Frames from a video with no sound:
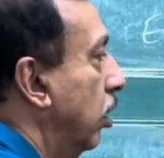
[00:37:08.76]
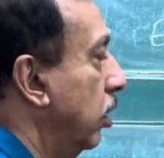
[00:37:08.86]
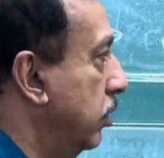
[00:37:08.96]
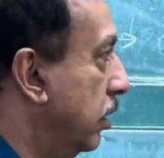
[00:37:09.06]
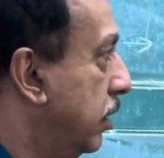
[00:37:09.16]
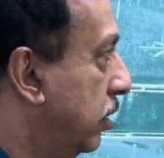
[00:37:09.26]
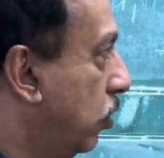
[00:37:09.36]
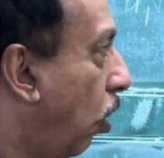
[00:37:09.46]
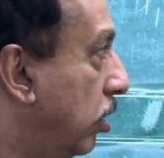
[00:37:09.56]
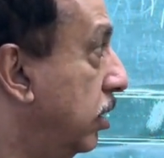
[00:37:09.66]
Since it's
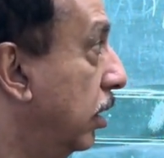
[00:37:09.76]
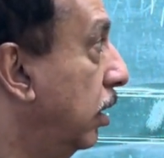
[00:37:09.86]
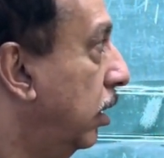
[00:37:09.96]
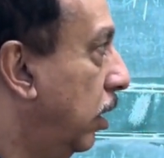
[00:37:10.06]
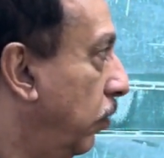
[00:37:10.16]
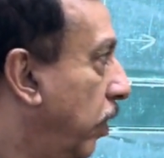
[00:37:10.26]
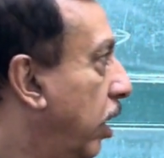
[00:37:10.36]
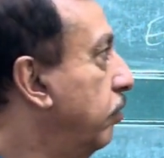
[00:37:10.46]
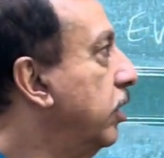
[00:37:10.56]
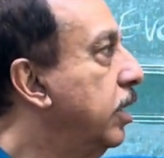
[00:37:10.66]
causal,
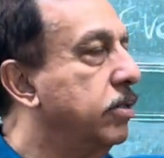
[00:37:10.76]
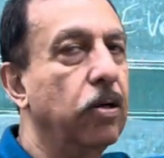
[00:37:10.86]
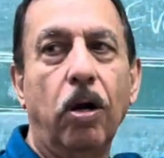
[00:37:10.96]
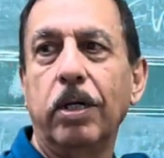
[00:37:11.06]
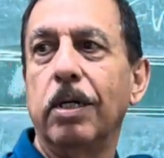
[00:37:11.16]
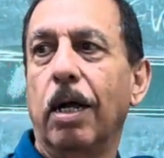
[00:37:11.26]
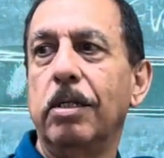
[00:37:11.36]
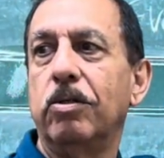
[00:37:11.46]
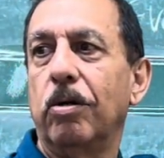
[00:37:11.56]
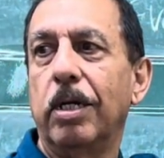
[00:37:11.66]
wherever it's not a null
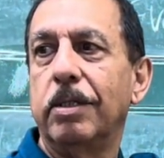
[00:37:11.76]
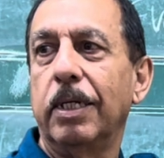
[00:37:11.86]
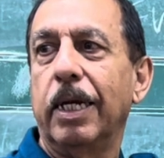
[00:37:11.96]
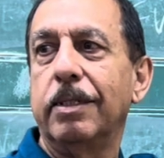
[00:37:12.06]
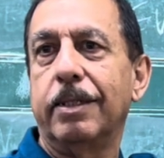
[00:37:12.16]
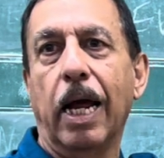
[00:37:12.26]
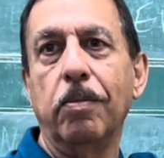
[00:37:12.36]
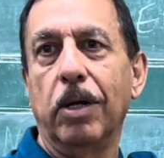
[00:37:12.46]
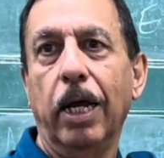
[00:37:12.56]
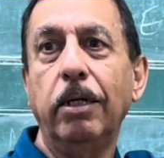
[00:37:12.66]
geodesic, it's
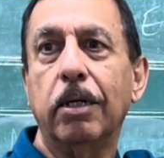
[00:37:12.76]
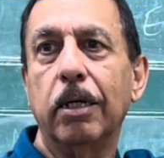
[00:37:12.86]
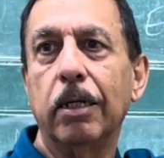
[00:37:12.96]
time-like.